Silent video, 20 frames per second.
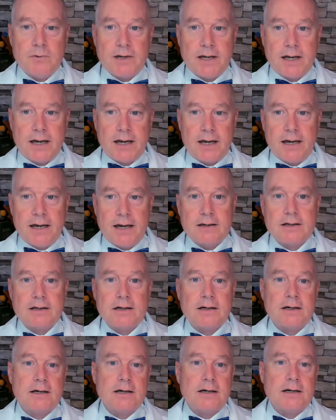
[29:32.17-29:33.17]
Okay.
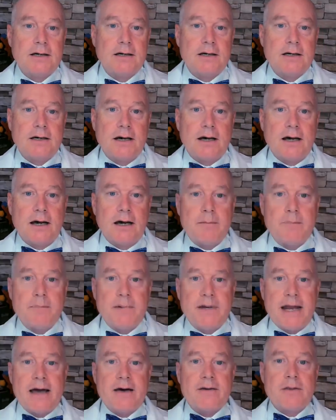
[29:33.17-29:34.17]

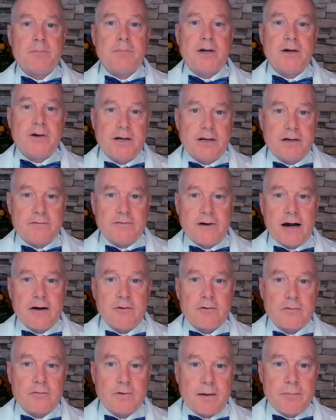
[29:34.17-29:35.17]
Um, now, the period of
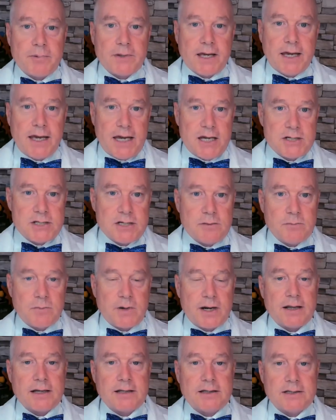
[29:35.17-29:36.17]
viral
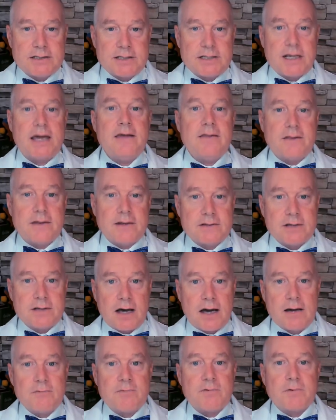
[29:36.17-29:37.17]
replication, what I like to say, the
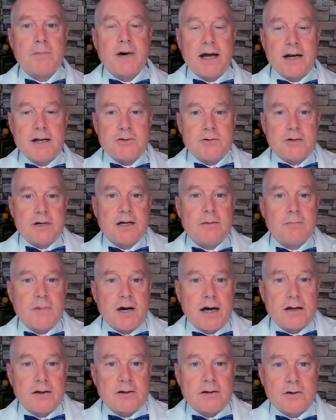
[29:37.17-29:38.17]
time for monitoring
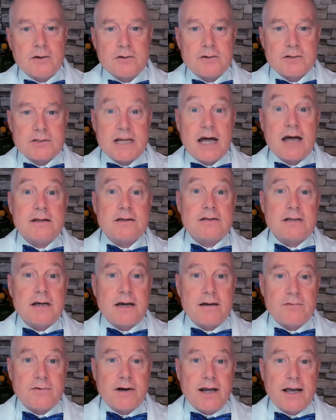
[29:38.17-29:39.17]
in monoclonals, not the
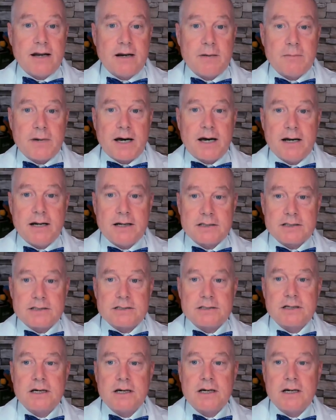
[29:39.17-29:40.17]
time for
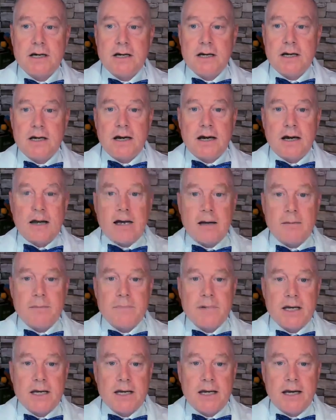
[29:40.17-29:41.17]
antibiotics.
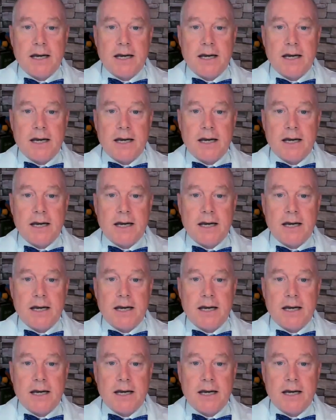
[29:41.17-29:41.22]
Um,